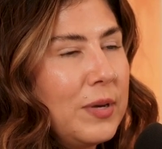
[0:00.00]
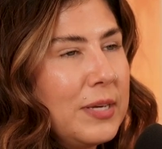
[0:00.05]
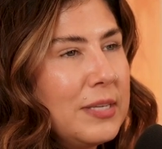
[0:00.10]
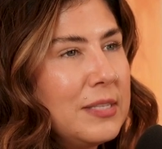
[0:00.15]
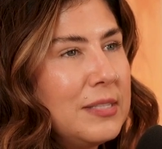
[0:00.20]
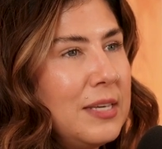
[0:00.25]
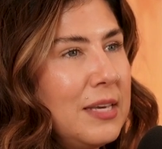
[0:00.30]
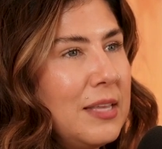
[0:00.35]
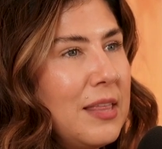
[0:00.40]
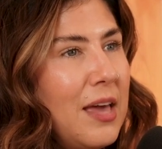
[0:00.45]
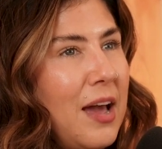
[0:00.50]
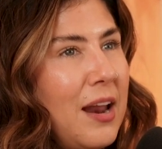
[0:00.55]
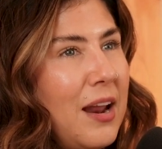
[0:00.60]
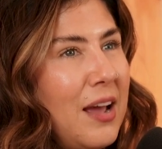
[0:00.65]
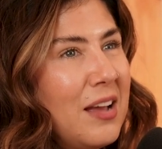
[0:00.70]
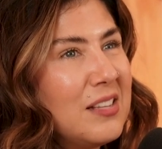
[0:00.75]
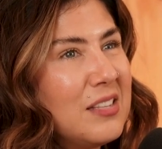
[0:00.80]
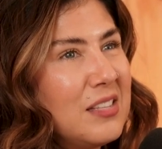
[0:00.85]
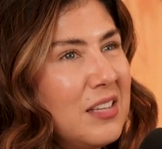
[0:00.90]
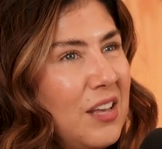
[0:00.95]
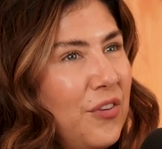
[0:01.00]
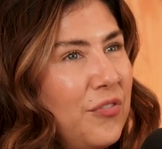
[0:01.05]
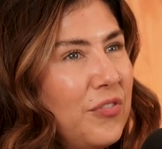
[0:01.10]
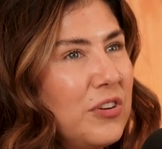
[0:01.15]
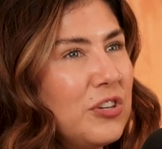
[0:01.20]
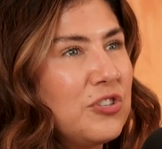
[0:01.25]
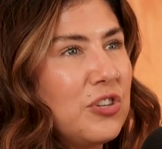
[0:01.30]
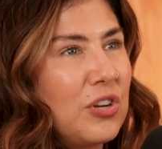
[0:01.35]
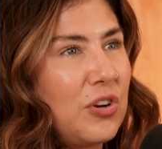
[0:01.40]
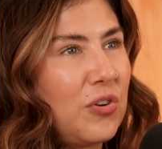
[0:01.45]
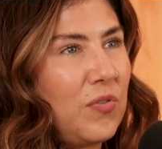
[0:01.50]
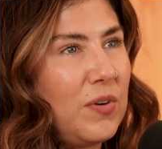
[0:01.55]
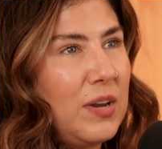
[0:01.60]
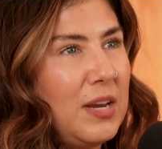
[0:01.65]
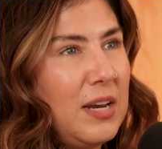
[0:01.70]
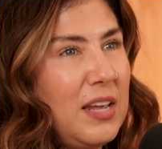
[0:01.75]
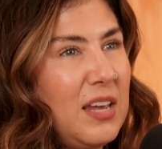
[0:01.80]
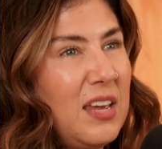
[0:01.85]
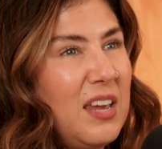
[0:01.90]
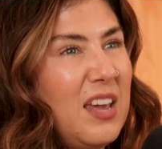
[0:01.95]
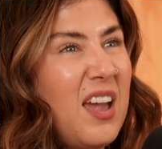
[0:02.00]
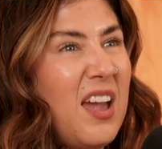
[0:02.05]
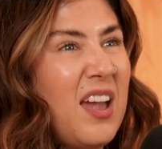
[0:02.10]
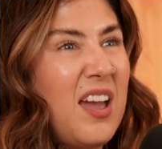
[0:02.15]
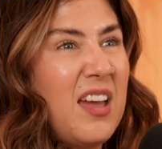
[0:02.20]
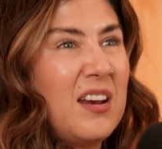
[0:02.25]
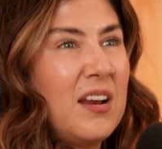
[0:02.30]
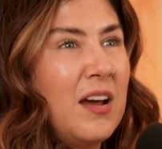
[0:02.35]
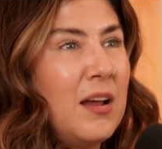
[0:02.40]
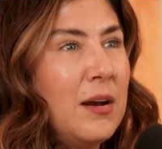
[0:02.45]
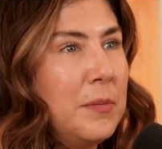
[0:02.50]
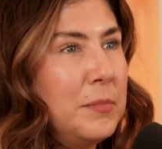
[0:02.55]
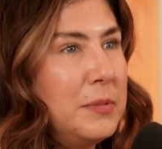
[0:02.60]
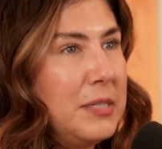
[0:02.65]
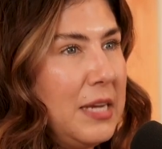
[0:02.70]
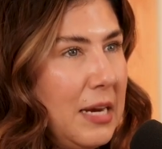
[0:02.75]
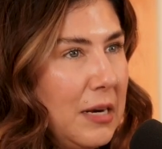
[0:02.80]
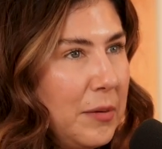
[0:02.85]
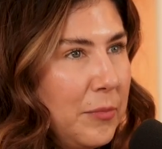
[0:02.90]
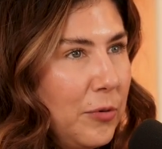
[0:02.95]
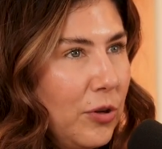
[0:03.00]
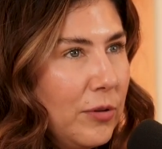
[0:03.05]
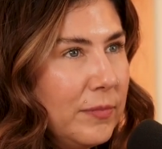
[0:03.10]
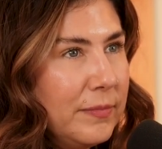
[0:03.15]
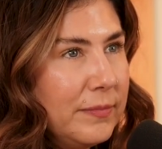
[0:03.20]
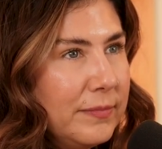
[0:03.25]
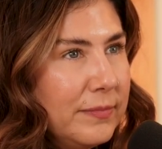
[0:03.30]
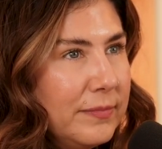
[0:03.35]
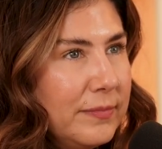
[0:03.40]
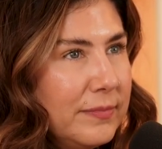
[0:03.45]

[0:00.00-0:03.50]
We see that as selfish and greedy and unobtainable.